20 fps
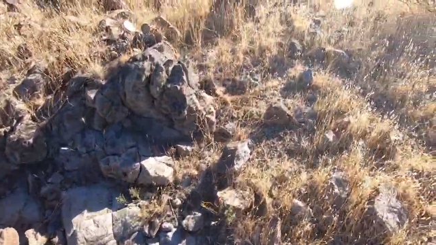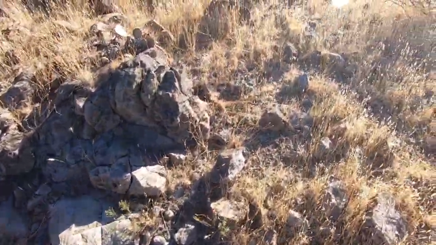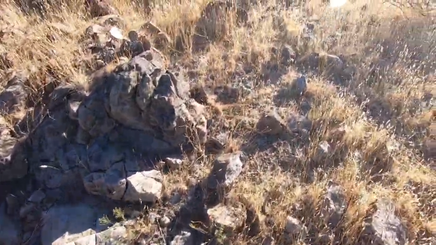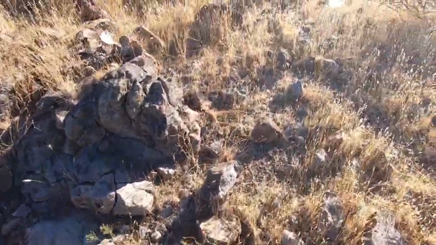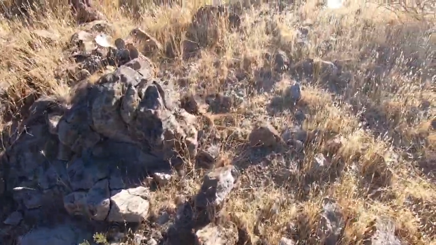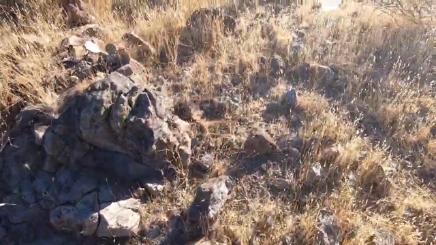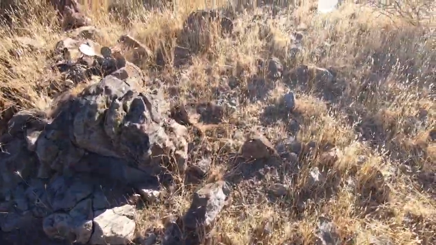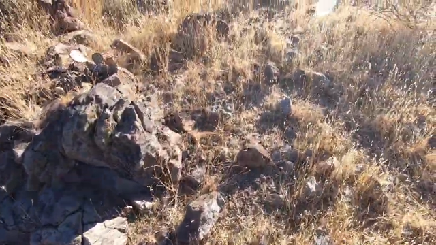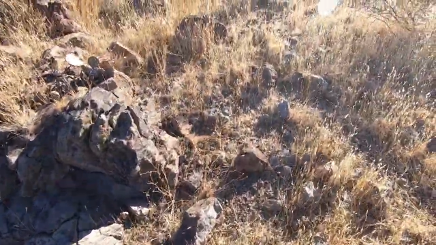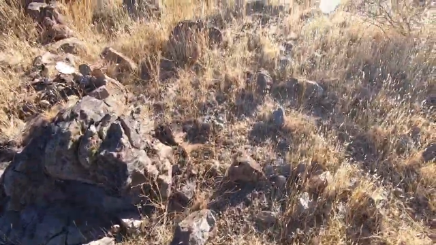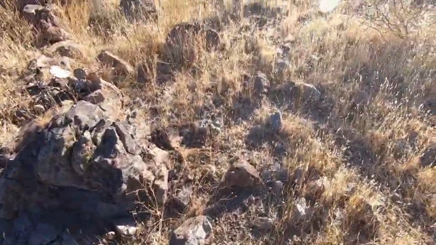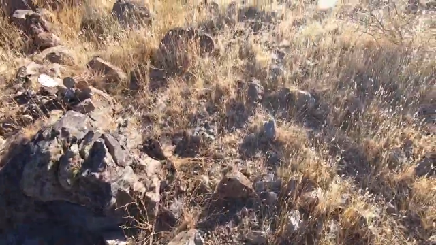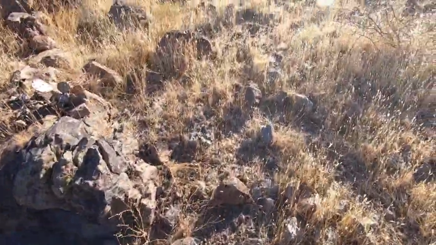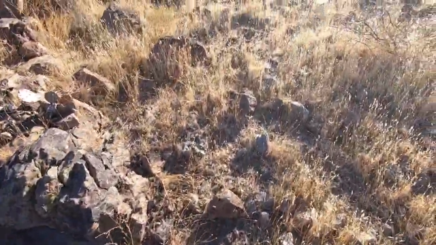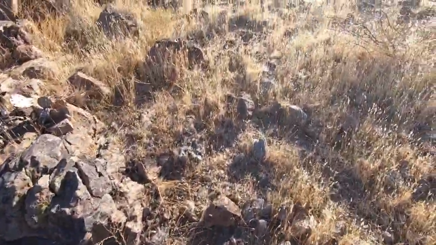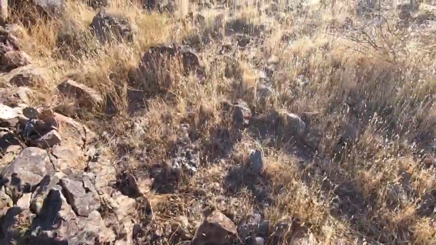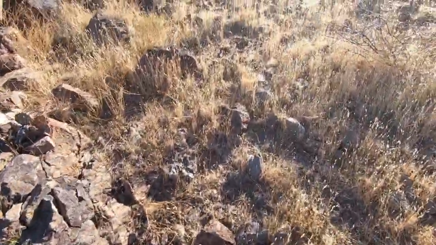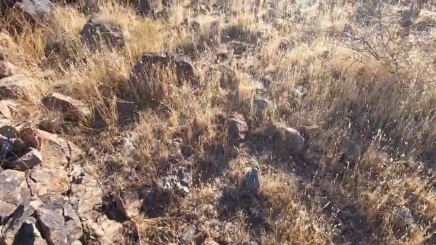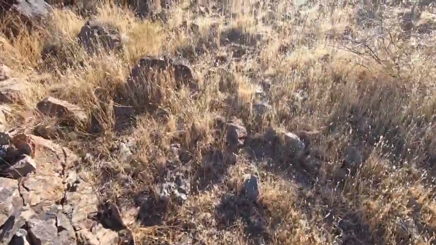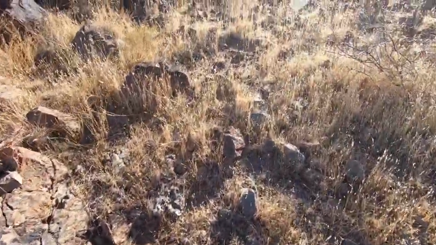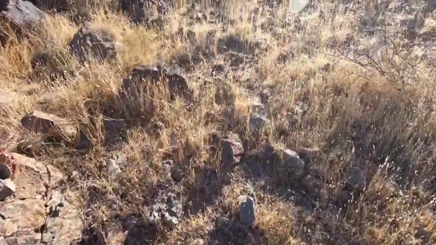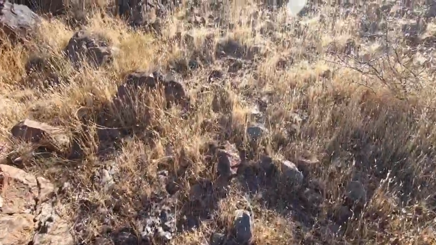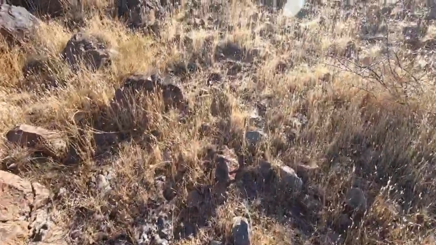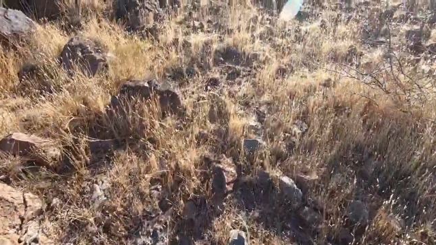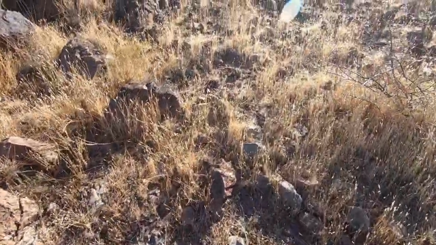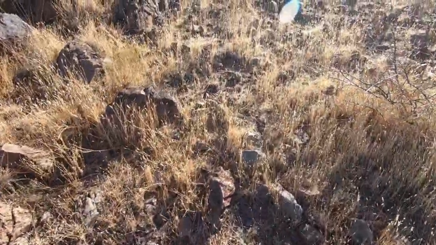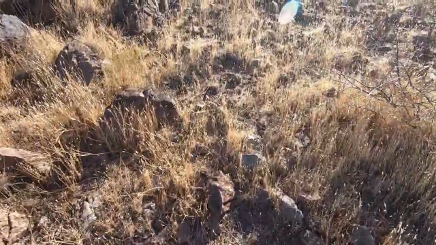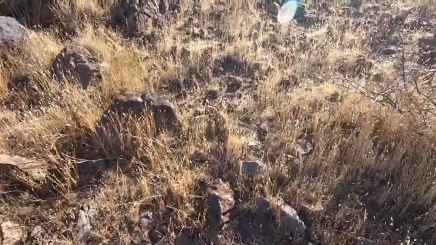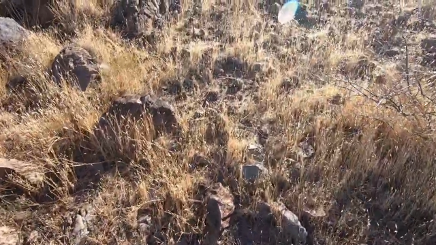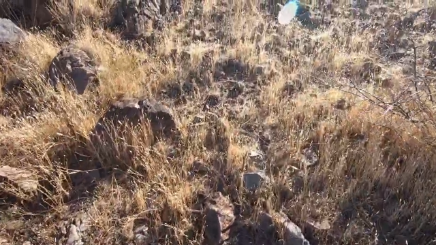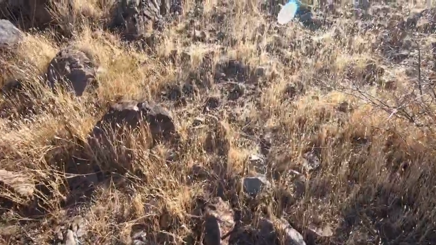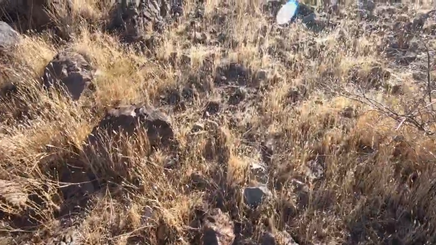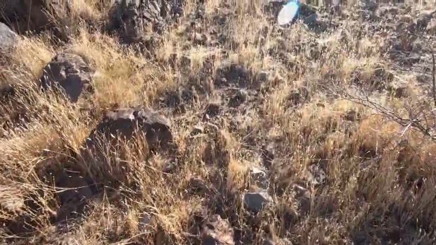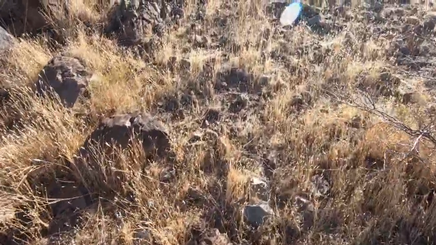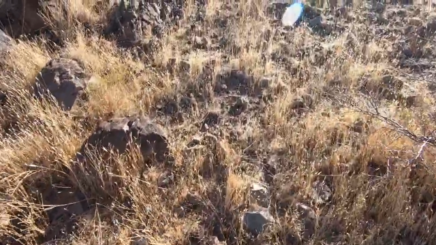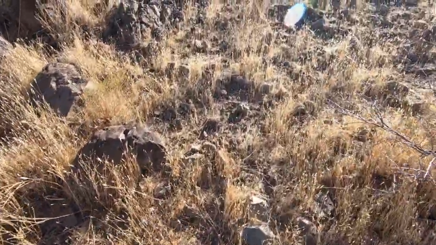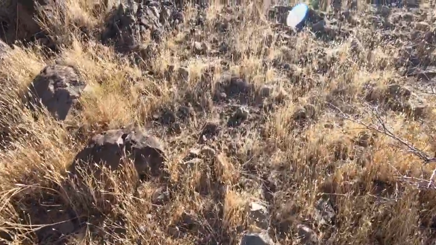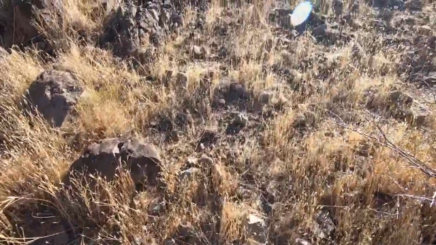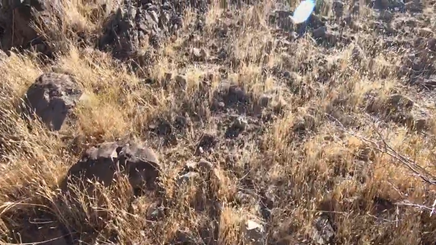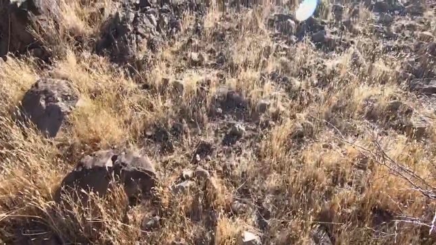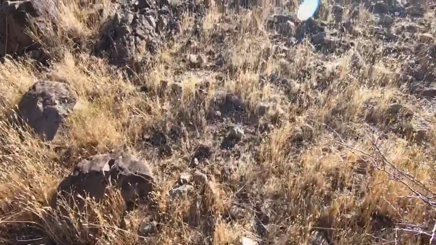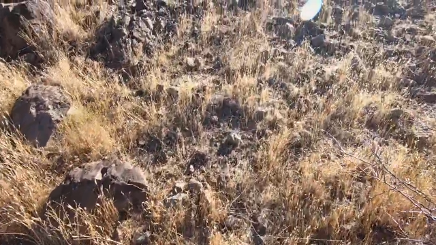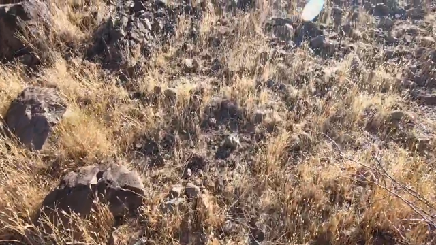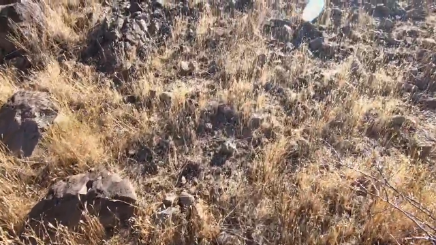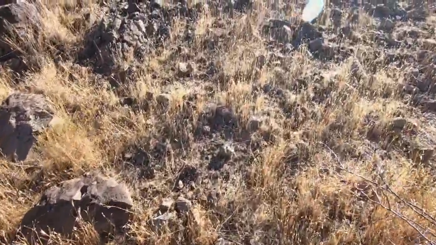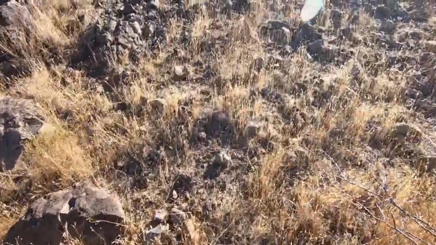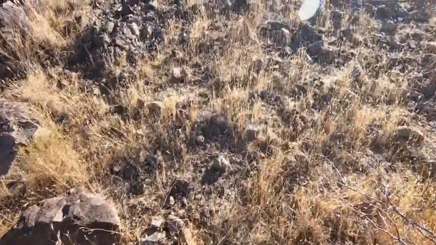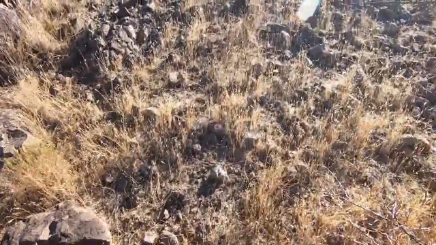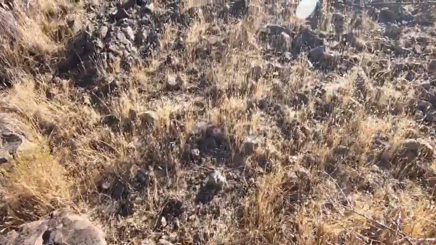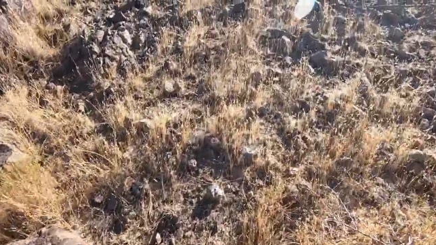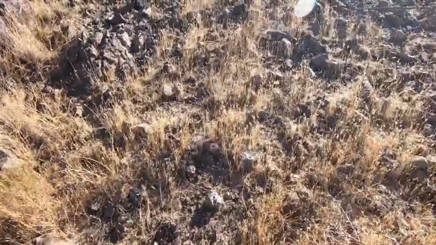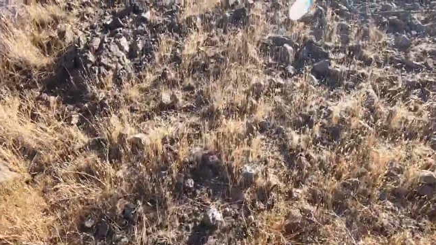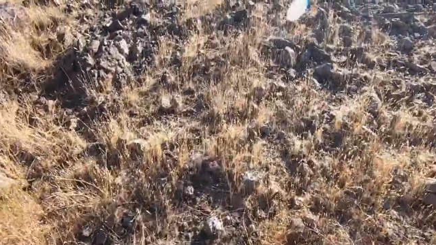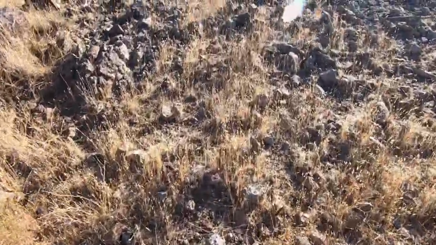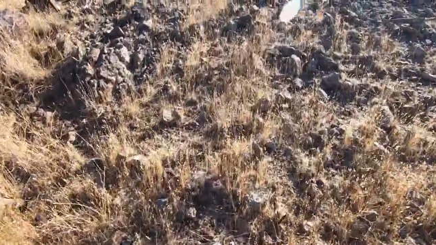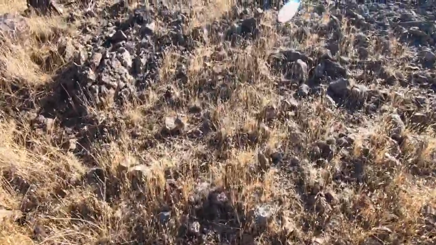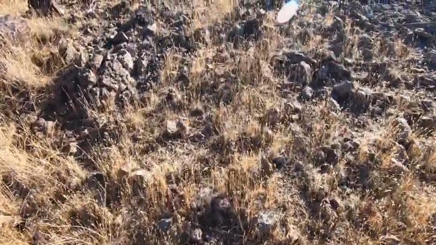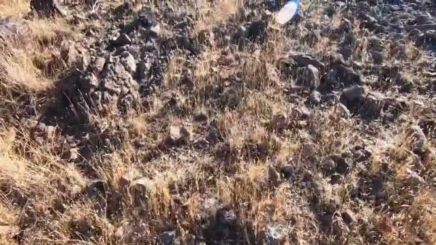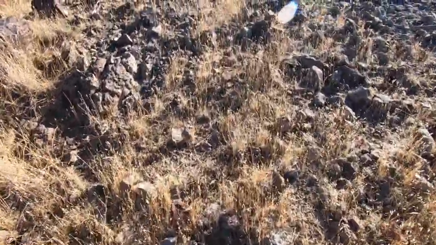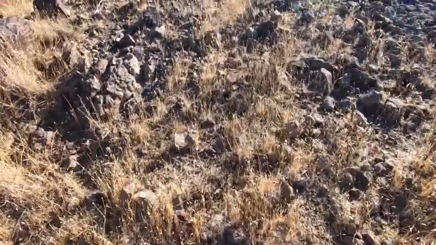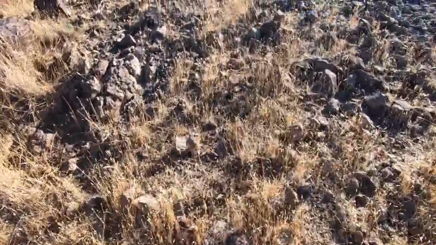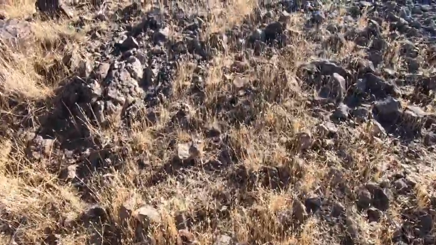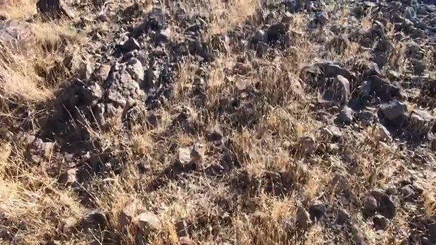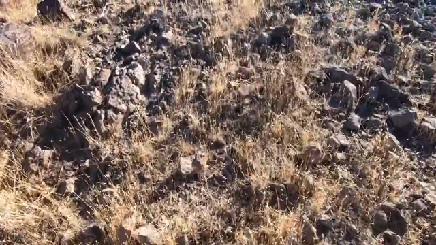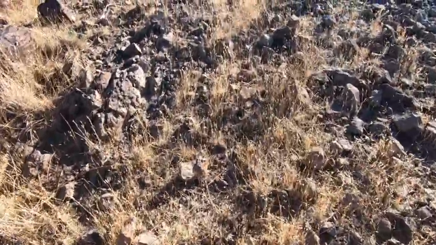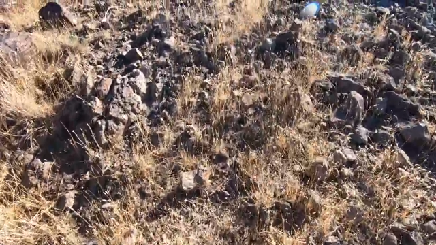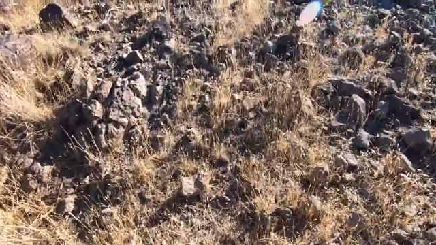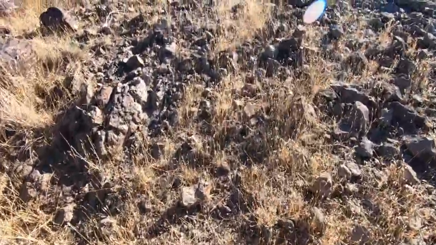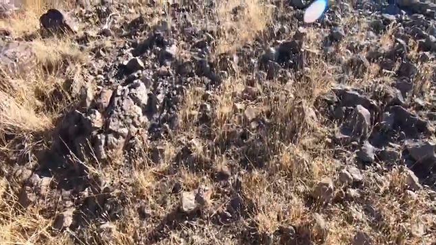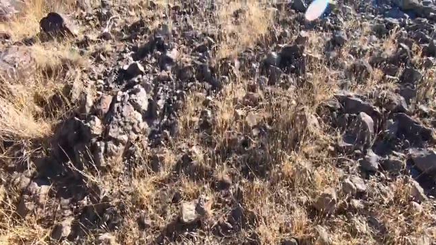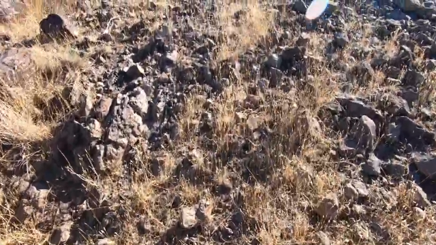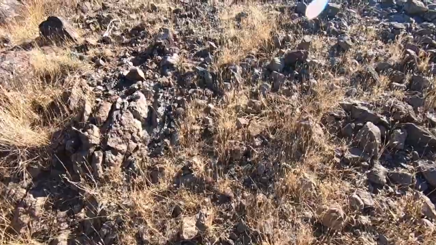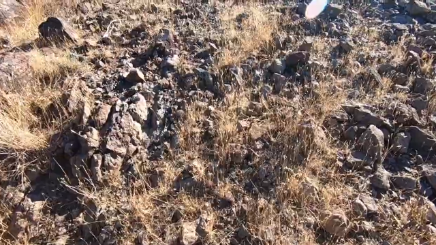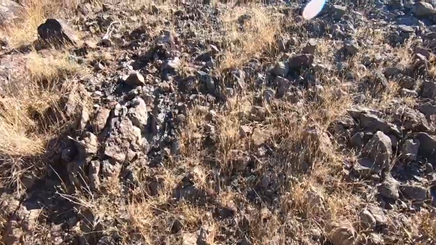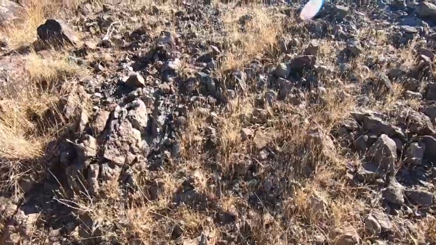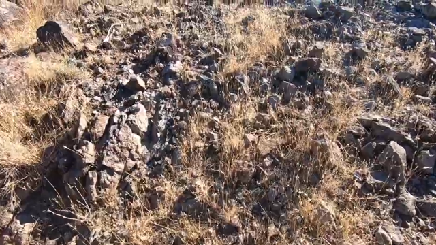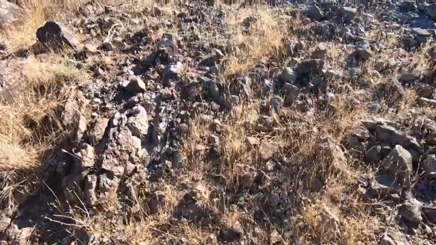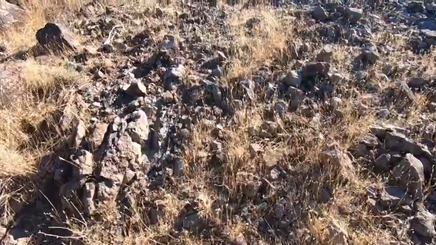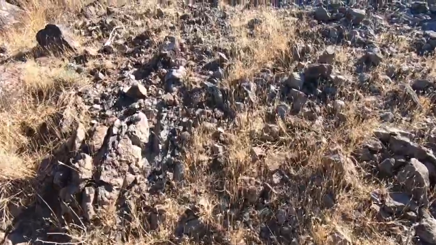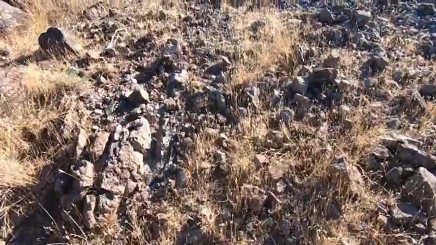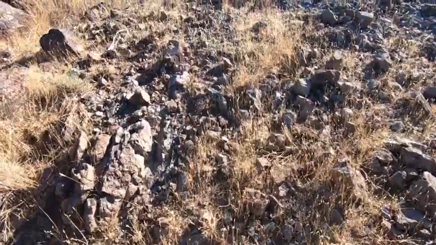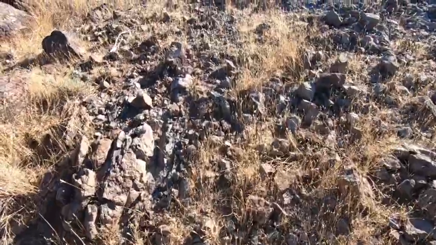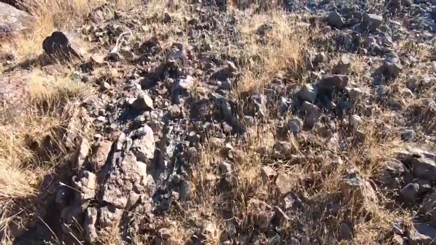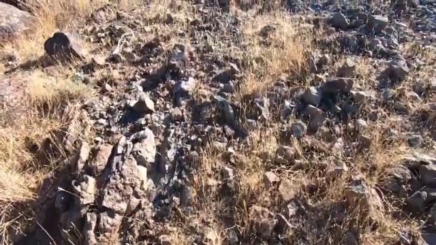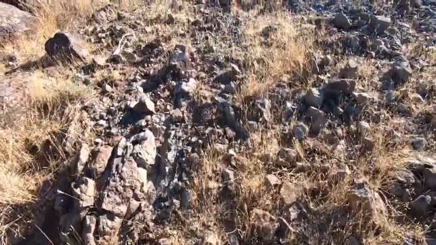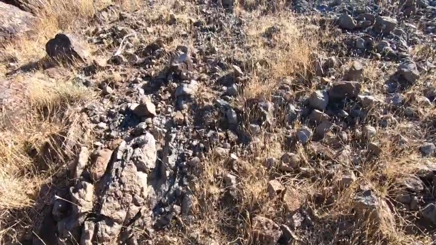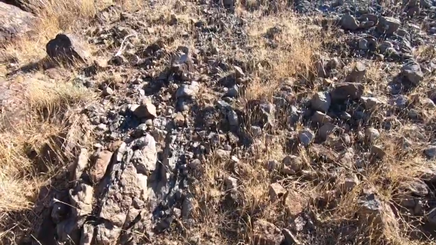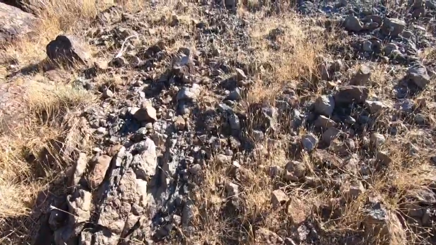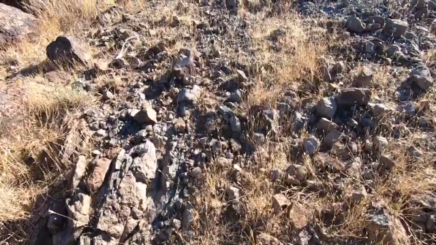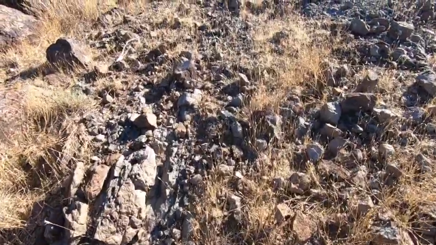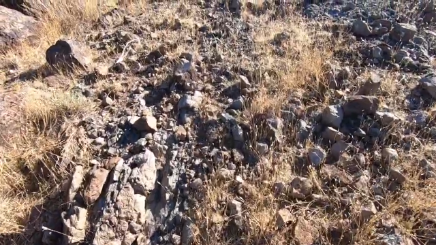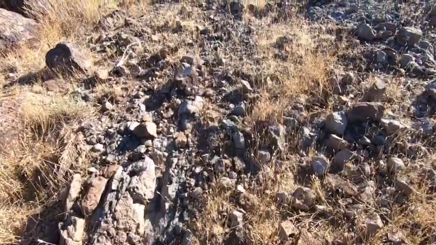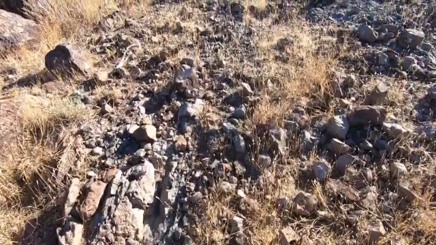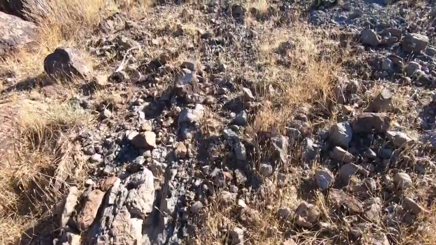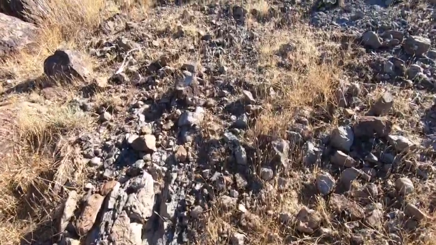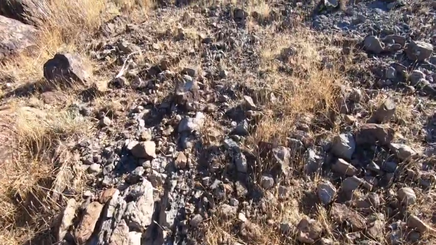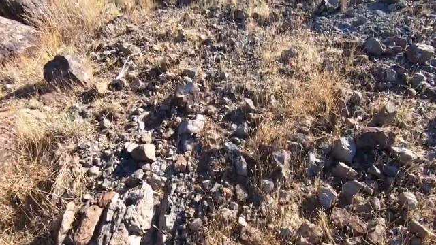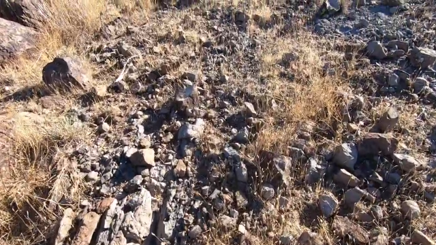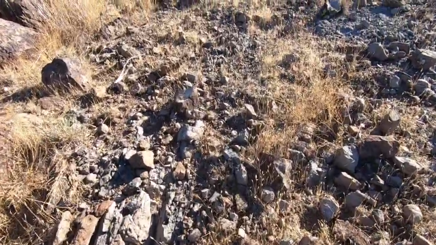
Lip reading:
[unreadable: no face in view]